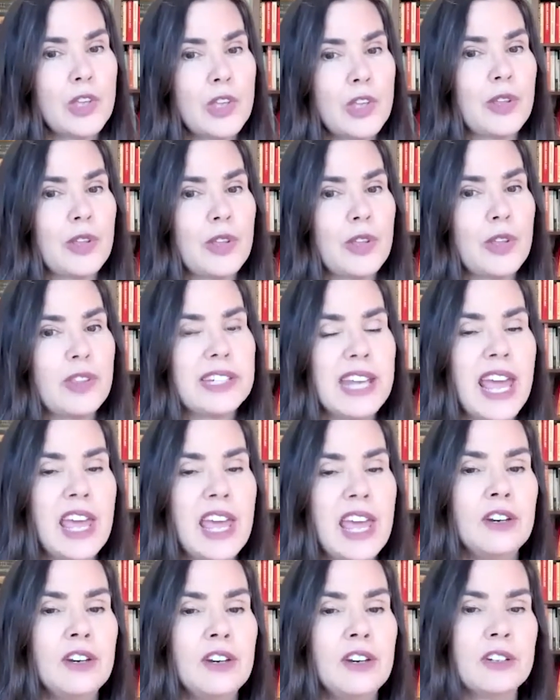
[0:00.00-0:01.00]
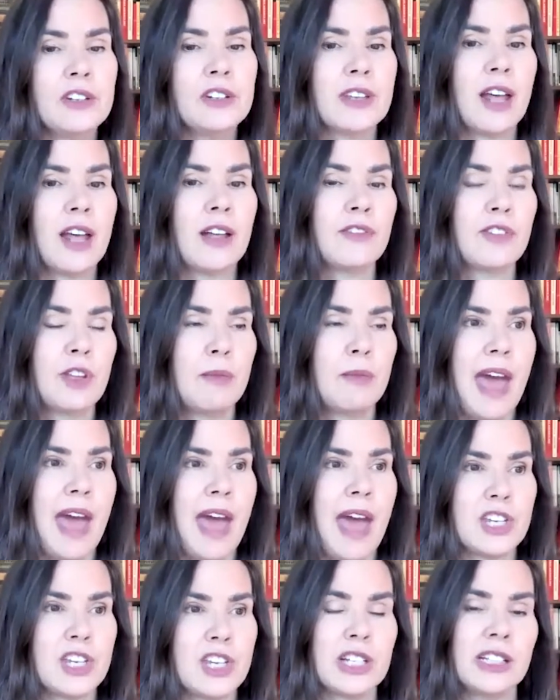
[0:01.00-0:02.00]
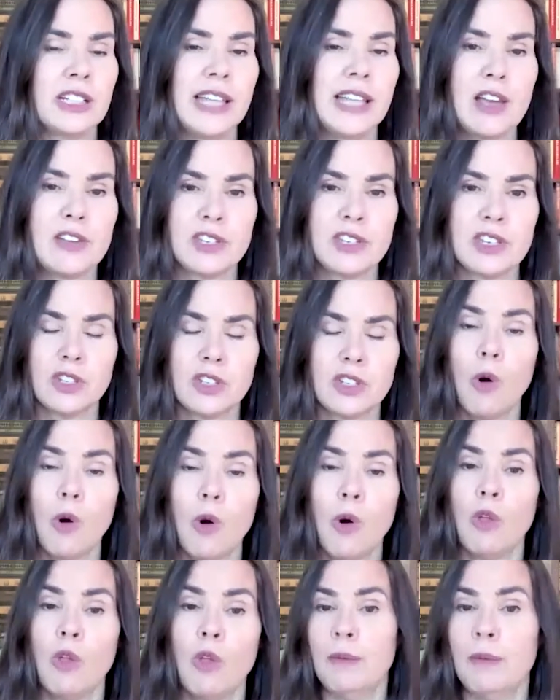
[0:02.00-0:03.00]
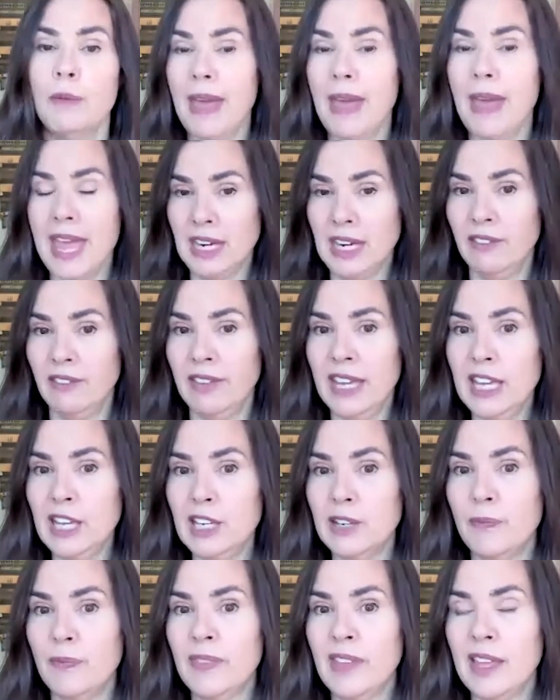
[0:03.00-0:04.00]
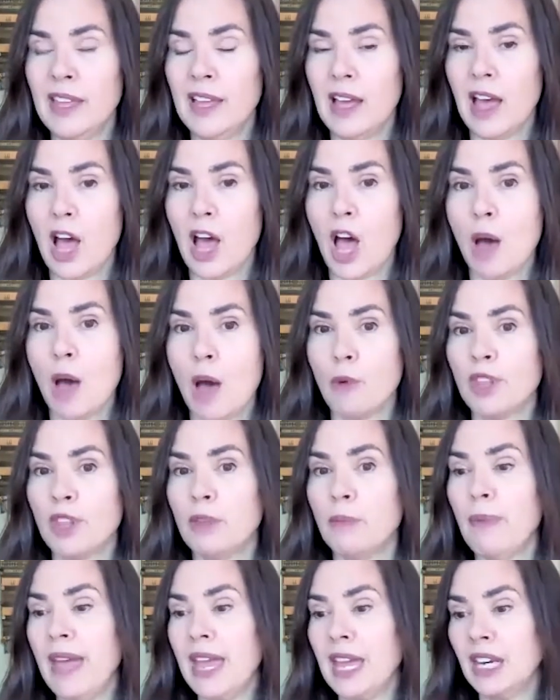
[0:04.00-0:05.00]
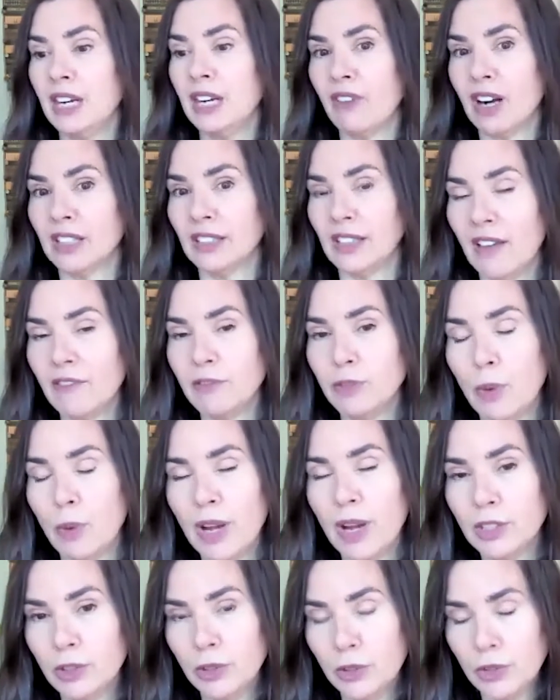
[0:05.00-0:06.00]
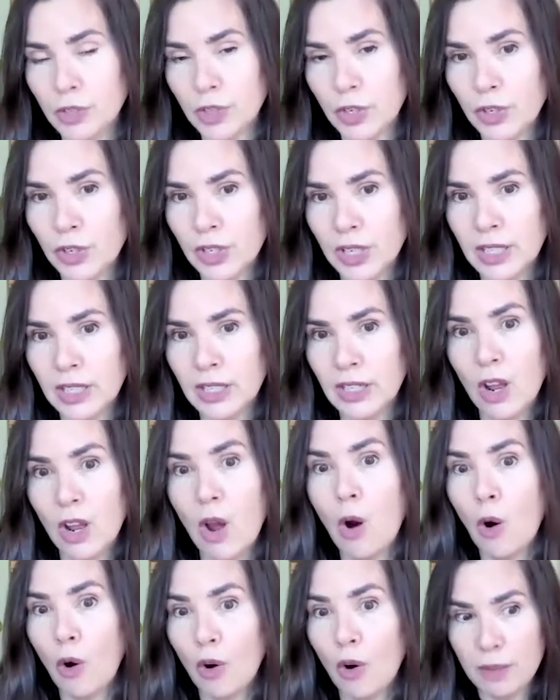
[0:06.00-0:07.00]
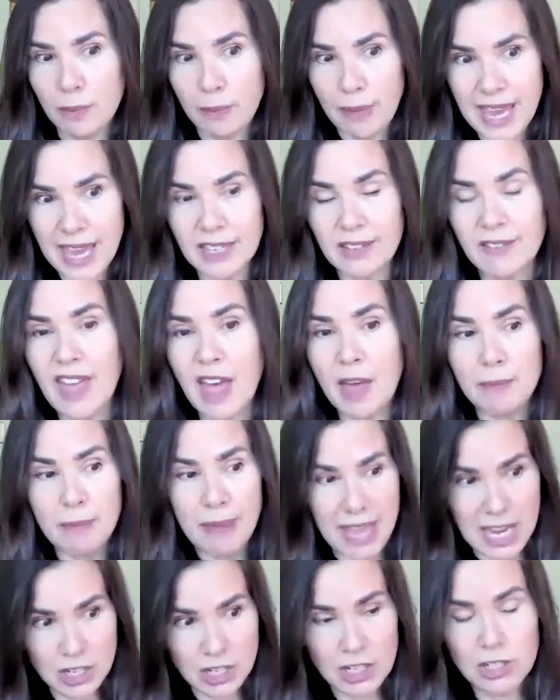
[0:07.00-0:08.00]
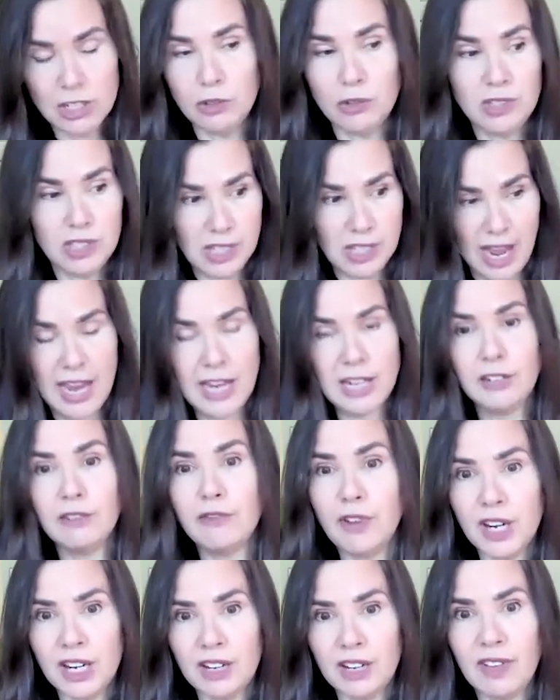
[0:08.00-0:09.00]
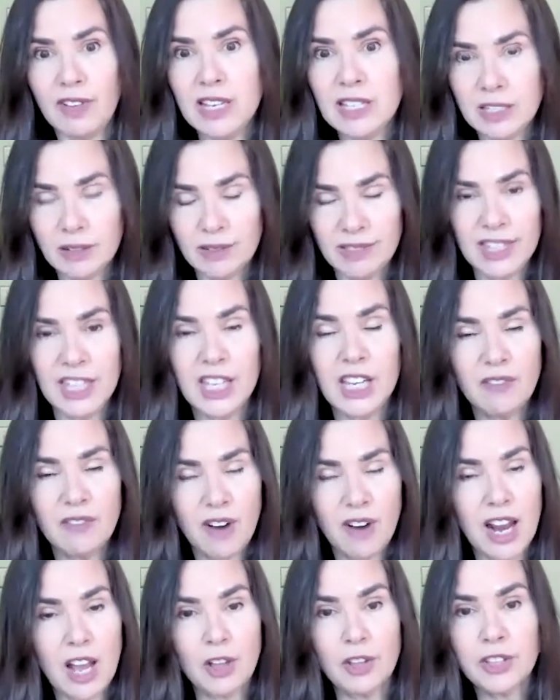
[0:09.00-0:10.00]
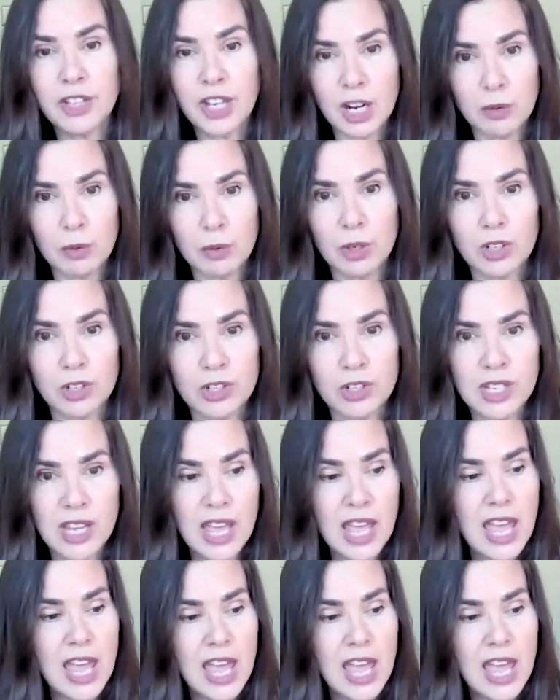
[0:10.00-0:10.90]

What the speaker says: So the tender self-compassion allows us to hold the pain of it, or the pain of our loved one who's hurting, or the pain of that patient who's dying in front of us, and think of our healthcare workers.